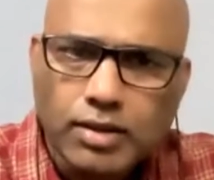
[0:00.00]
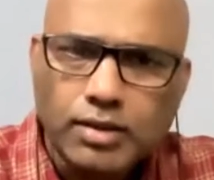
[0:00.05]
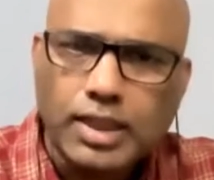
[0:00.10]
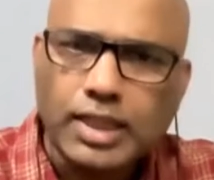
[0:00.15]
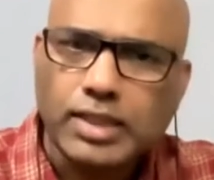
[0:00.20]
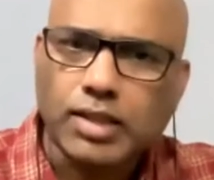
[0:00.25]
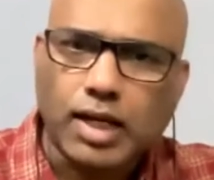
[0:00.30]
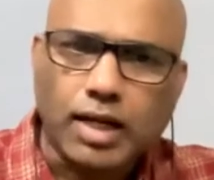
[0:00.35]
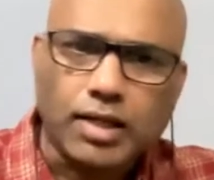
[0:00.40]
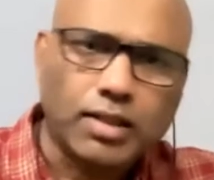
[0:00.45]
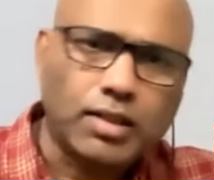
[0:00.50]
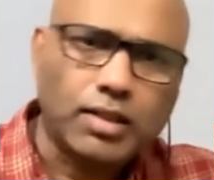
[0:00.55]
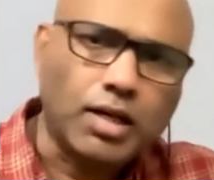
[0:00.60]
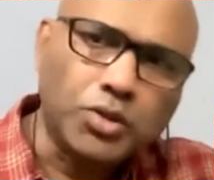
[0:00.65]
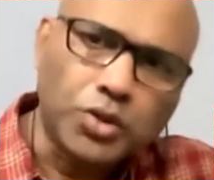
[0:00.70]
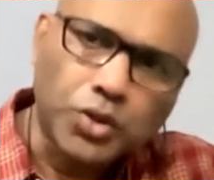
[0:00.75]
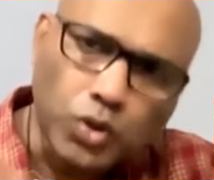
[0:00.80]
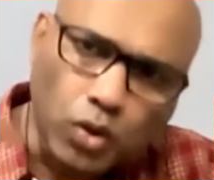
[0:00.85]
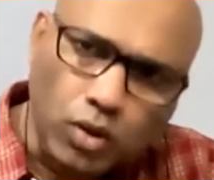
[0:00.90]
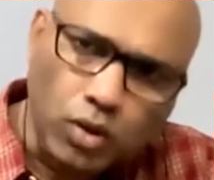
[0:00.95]
They started
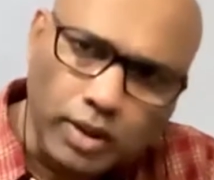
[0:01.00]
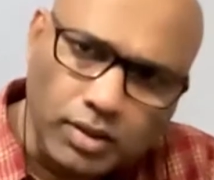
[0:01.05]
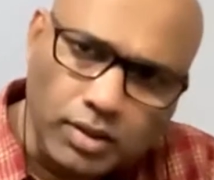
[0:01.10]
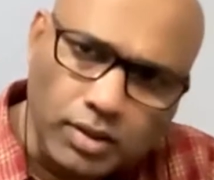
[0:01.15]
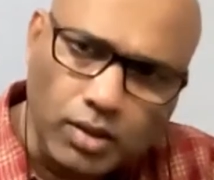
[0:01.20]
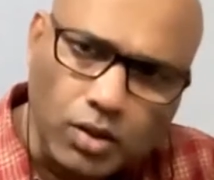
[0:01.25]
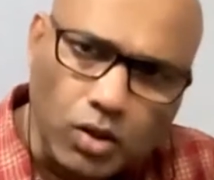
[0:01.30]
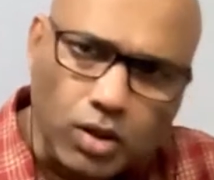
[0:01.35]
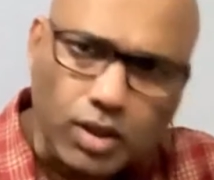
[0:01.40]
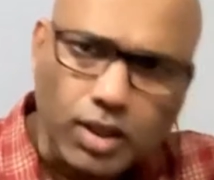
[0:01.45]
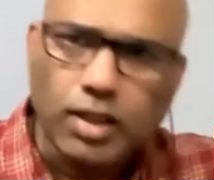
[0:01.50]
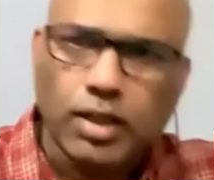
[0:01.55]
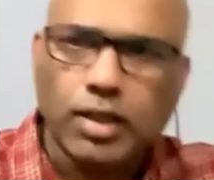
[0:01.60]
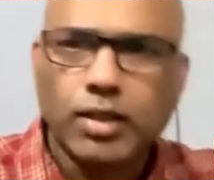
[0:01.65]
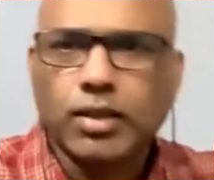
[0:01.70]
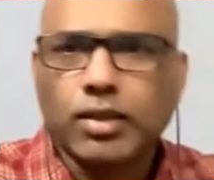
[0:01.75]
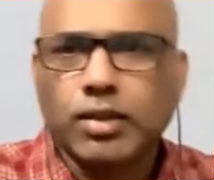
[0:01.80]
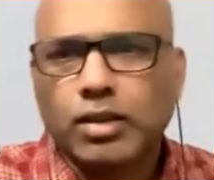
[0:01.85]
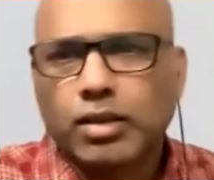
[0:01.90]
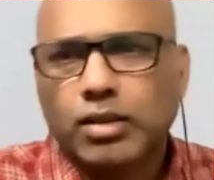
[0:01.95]
controlling the
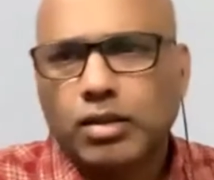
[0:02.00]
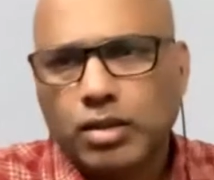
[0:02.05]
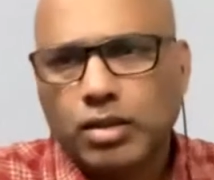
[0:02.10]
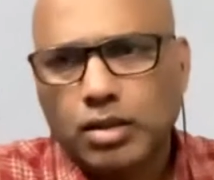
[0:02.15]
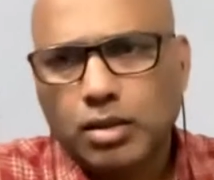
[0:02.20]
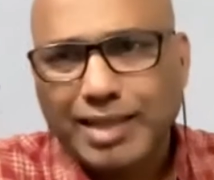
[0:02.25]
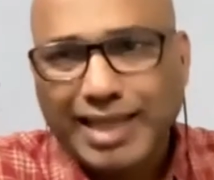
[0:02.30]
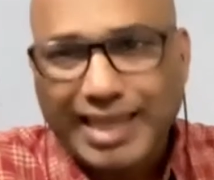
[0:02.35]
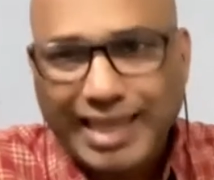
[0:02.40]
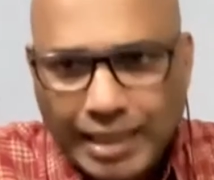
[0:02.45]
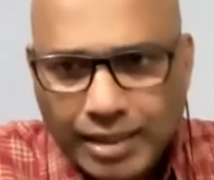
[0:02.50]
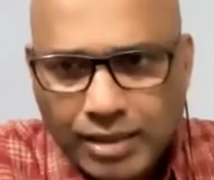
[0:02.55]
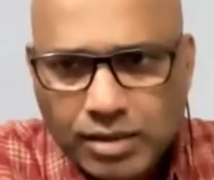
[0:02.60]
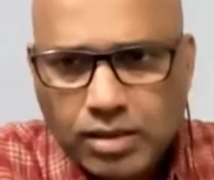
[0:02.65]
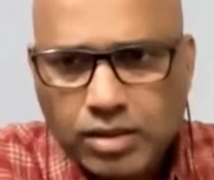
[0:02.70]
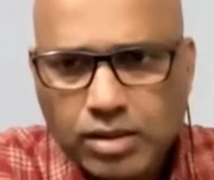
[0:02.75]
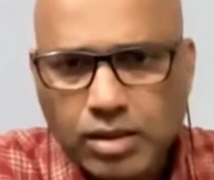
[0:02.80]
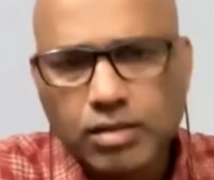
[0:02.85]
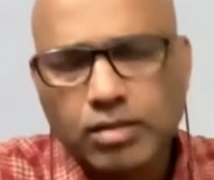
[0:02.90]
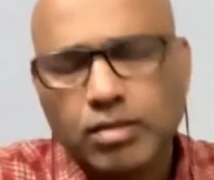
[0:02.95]
local
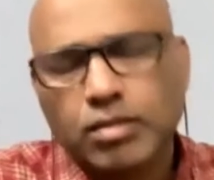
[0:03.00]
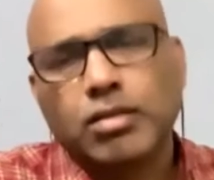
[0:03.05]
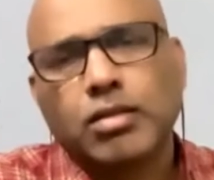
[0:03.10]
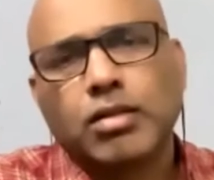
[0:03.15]
kings.